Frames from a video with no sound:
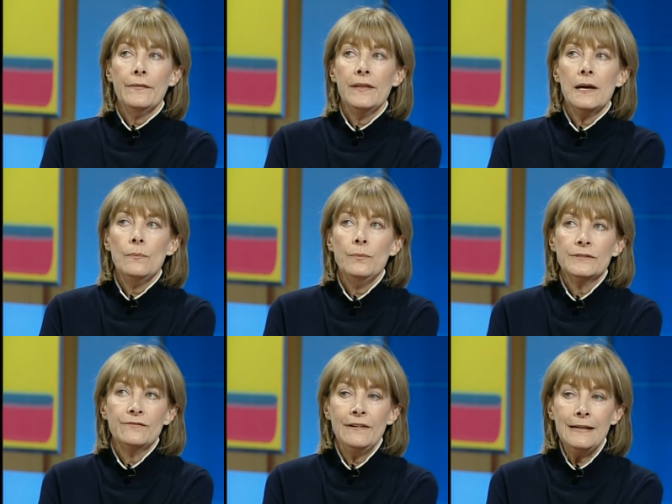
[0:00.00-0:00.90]
there
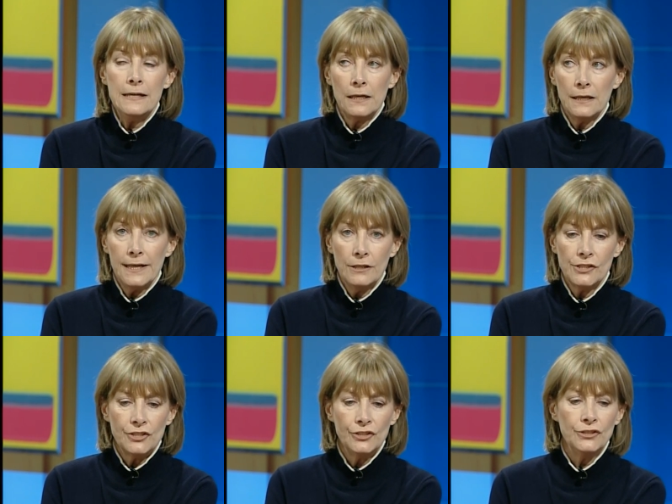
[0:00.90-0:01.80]
was very little
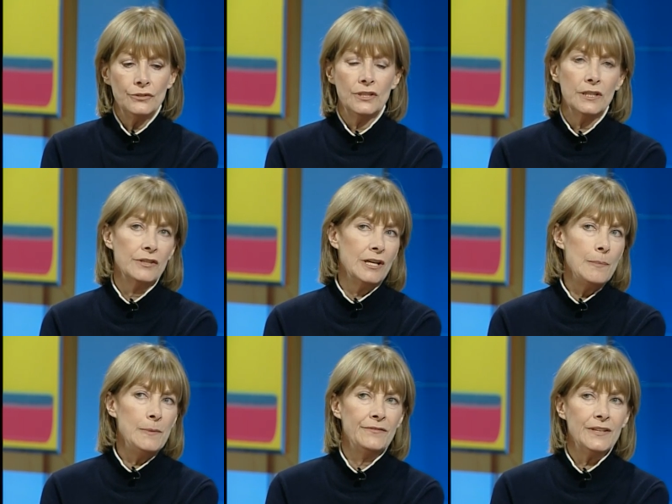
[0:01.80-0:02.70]
else to do. The
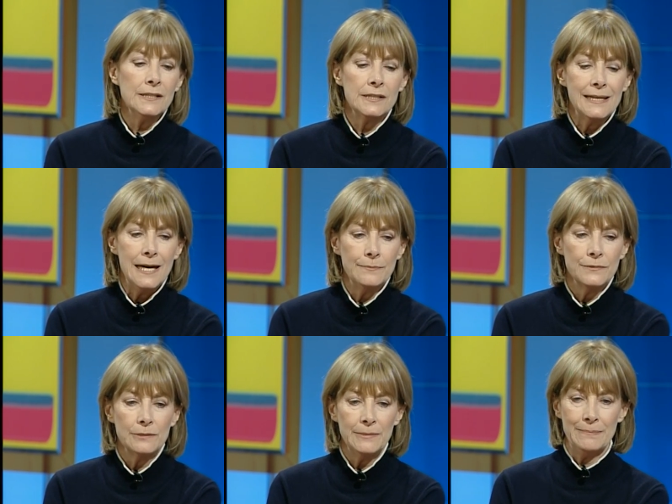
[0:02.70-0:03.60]
couple of things that
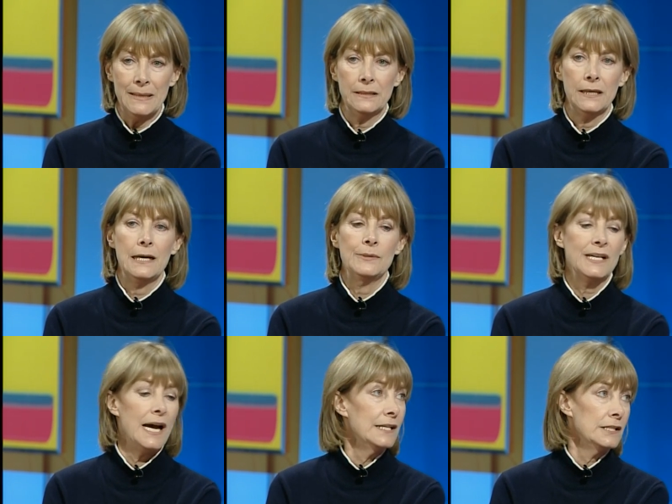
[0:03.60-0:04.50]
happened to me meant that I was
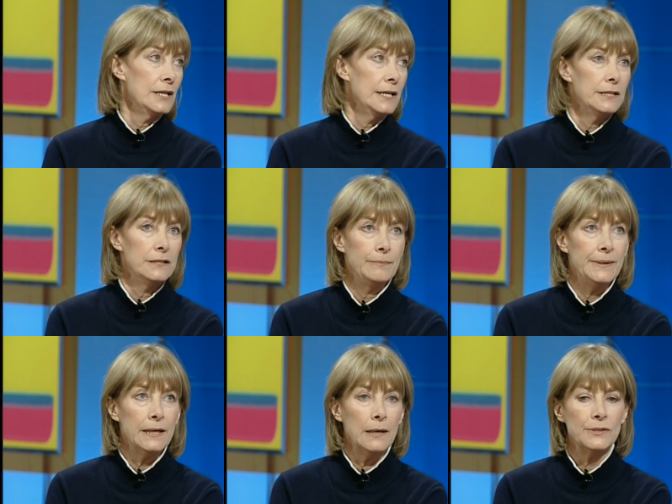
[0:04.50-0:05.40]
isolated a
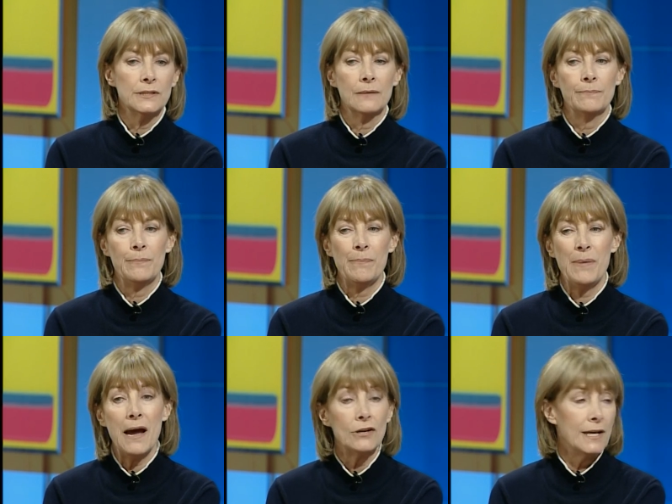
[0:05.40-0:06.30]
bit. I was
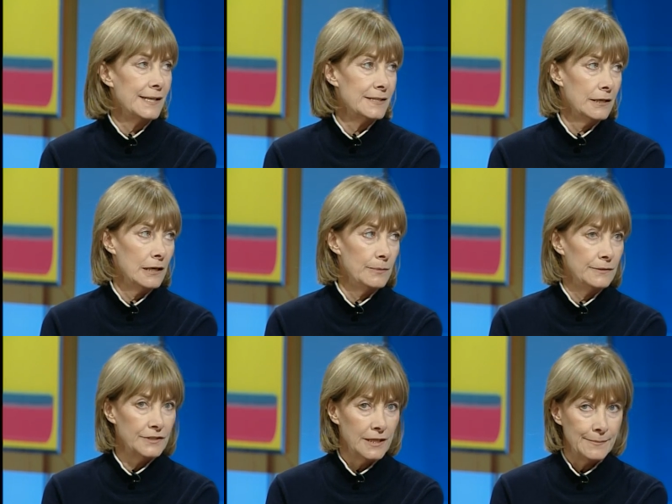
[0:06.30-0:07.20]
paralysed a couple
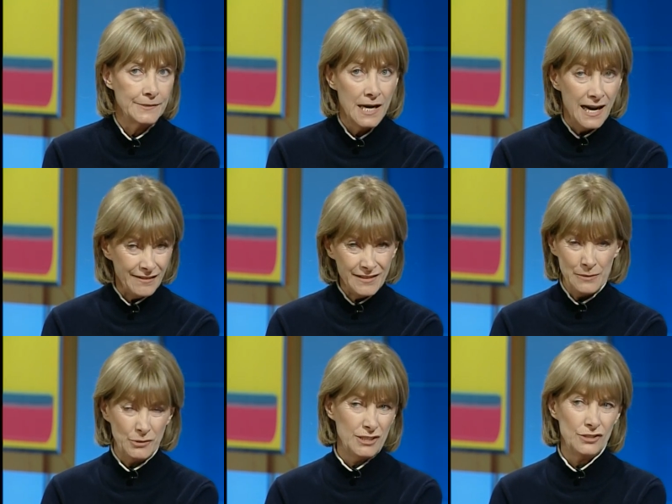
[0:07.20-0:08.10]
of times. I
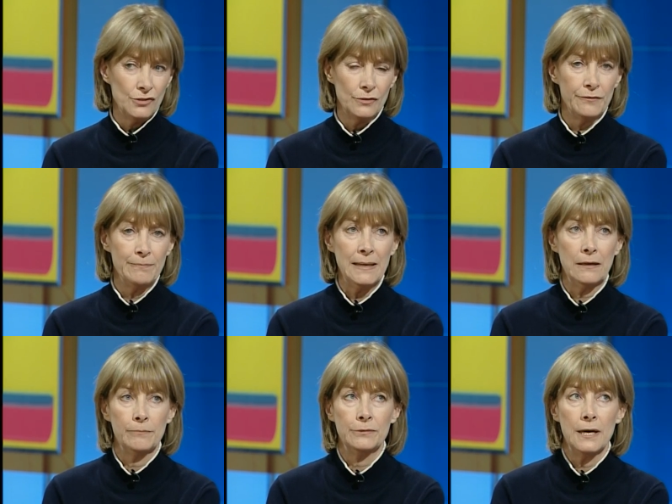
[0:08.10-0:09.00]
think it was just a sort of
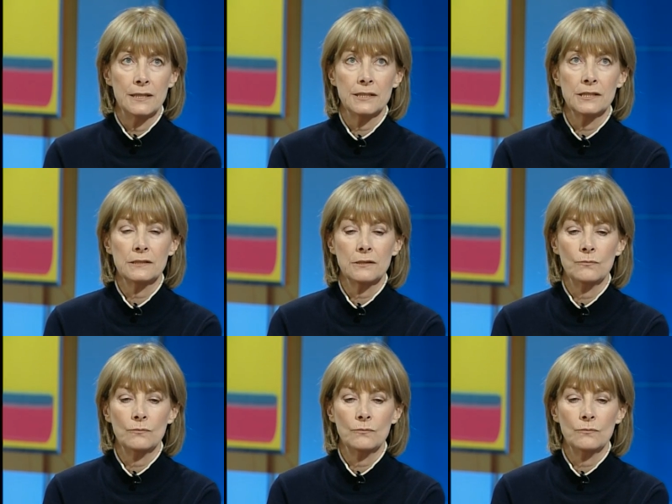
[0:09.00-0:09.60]
mental paralysis